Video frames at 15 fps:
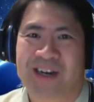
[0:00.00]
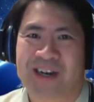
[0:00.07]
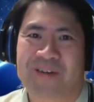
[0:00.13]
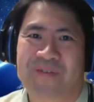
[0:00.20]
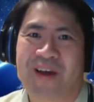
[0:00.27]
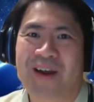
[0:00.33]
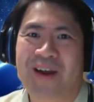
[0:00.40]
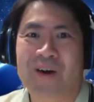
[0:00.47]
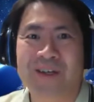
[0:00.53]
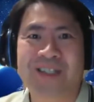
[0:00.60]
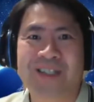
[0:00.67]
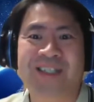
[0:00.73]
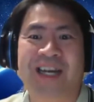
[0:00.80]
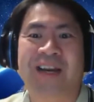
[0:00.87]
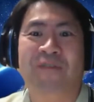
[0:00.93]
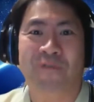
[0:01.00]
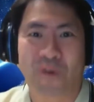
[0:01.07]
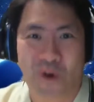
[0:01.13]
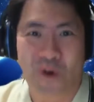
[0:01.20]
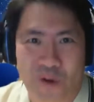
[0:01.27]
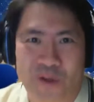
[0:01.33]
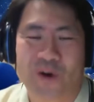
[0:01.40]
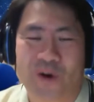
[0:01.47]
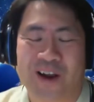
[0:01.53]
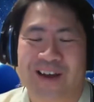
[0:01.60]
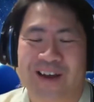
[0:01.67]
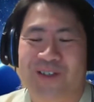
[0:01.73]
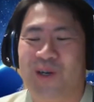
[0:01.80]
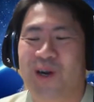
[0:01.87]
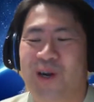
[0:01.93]
And if that causes any further
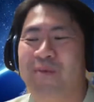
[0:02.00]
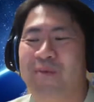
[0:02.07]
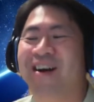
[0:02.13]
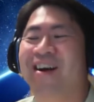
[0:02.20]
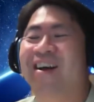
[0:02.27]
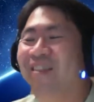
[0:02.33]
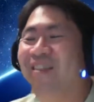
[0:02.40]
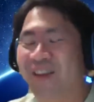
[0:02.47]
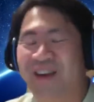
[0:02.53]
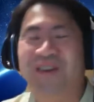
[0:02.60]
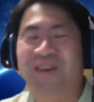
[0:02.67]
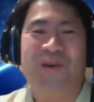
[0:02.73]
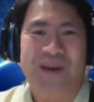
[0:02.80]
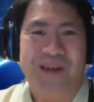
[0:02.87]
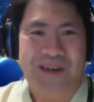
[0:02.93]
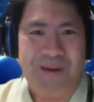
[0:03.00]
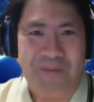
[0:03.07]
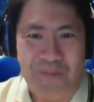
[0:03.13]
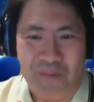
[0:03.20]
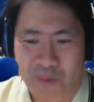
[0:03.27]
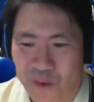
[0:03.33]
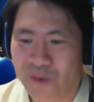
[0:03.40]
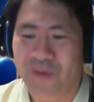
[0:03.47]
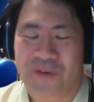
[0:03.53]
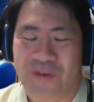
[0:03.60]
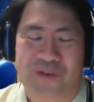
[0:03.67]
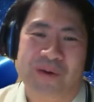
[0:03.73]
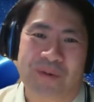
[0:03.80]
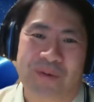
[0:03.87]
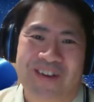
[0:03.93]
lung trauma, then you're in a world of
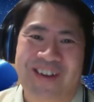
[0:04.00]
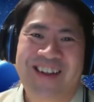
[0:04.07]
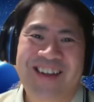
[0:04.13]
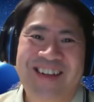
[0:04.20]
trouble.